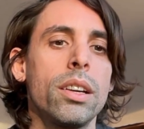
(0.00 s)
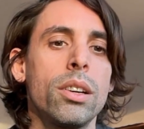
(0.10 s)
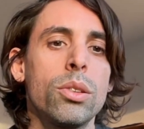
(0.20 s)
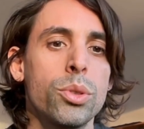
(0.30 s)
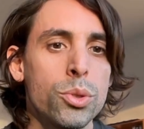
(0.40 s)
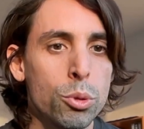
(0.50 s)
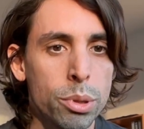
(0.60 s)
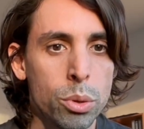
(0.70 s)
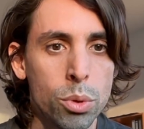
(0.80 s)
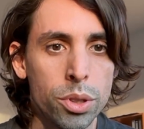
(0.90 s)
Also, it's
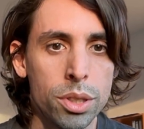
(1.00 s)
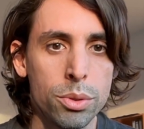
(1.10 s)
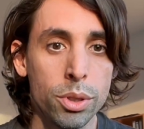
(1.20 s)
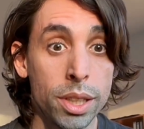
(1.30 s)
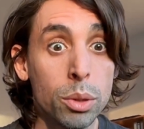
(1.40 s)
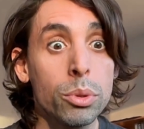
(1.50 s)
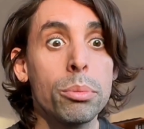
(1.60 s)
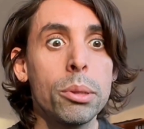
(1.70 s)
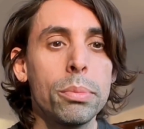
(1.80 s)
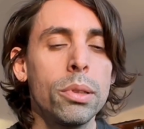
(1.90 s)
super rewarding to connect with
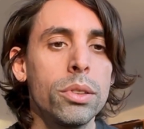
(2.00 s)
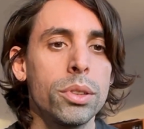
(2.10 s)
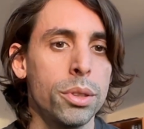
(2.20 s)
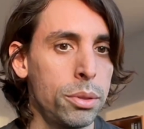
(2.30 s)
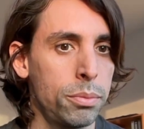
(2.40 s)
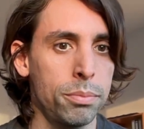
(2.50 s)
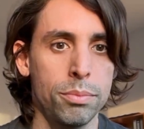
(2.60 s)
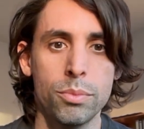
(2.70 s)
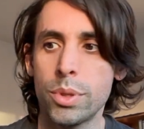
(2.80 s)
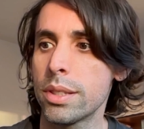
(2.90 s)
people,
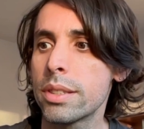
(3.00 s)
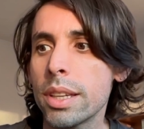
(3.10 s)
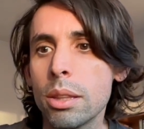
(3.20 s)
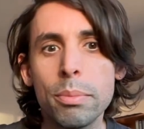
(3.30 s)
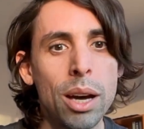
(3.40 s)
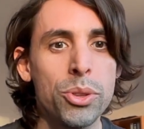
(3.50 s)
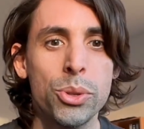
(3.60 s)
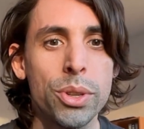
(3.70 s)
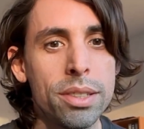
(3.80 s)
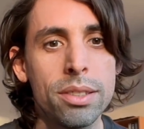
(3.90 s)
transcend
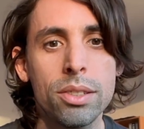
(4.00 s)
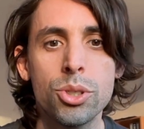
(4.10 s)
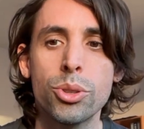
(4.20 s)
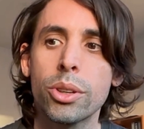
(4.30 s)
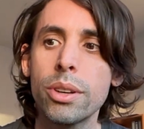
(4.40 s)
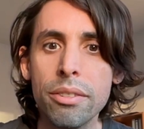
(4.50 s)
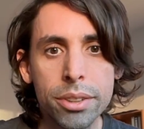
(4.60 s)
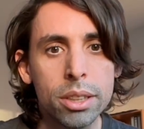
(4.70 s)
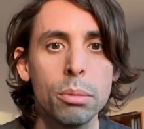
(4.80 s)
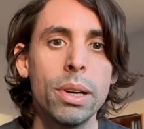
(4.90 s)
boundaries,
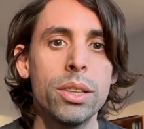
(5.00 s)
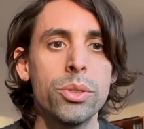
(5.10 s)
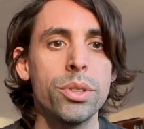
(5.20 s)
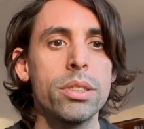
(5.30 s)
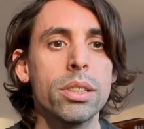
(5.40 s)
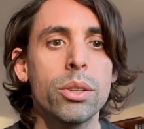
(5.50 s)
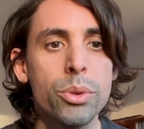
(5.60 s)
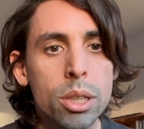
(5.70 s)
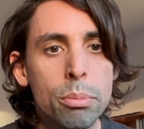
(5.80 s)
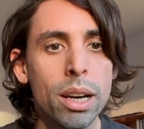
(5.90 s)
geographical boundaries,
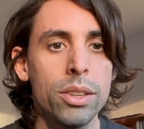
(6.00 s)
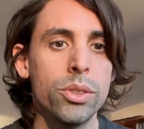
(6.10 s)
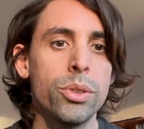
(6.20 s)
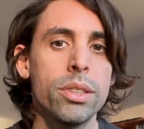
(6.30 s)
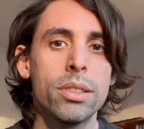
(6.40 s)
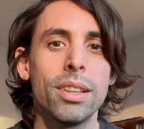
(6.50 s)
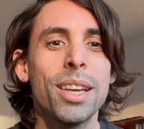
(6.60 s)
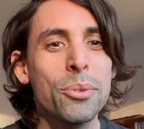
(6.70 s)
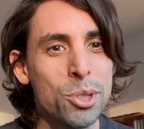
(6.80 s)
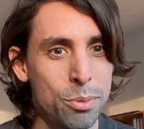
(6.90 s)
career boundaries,
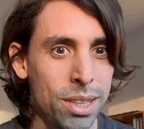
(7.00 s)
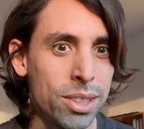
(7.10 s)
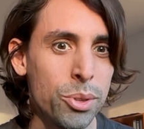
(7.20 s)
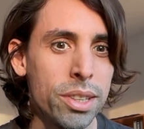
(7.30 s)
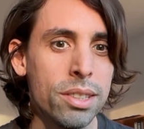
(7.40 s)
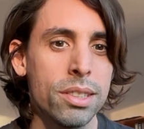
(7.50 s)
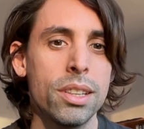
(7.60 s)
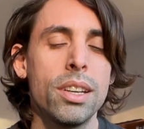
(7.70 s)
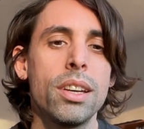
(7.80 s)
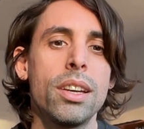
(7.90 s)
language boundaries,
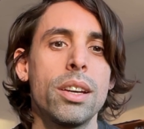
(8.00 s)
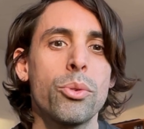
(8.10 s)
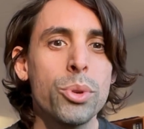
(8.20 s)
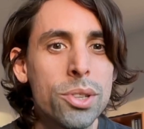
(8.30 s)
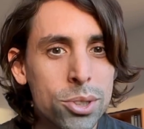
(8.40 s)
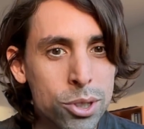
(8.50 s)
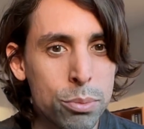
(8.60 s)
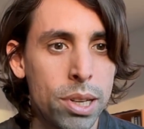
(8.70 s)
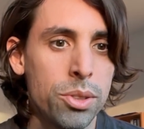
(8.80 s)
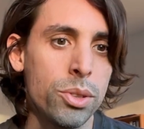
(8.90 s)
resource
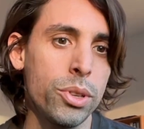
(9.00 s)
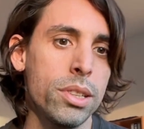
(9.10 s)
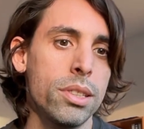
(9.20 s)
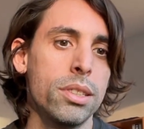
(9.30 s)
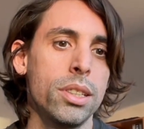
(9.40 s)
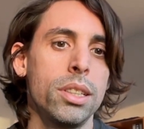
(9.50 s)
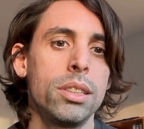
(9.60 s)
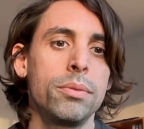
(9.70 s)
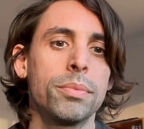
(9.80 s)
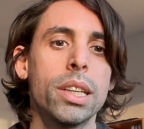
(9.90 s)
boundaries,
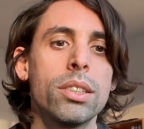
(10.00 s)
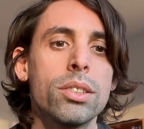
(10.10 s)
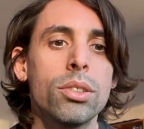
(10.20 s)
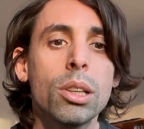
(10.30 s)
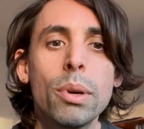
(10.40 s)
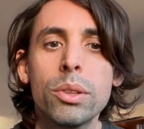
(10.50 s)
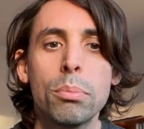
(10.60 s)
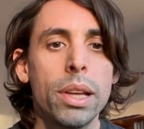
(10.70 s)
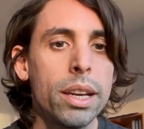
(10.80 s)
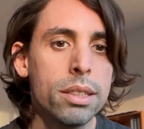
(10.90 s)
and talk about
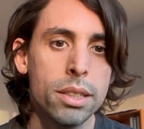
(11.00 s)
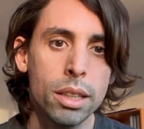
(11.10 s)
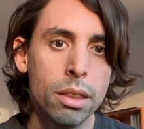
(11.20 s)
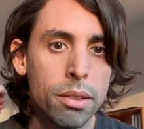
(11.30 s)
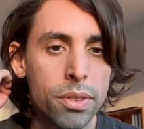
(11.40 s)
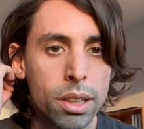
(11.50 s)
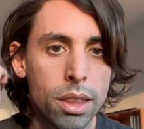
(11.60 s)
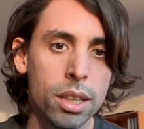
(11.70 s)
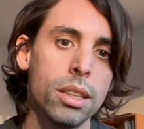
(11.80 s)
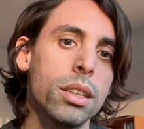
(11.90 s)
applying scientific
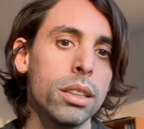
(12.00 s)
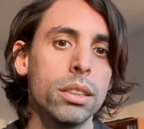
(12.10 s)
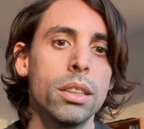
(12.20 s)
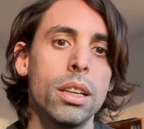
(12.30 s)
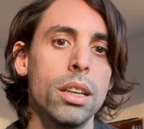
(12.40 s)
thinking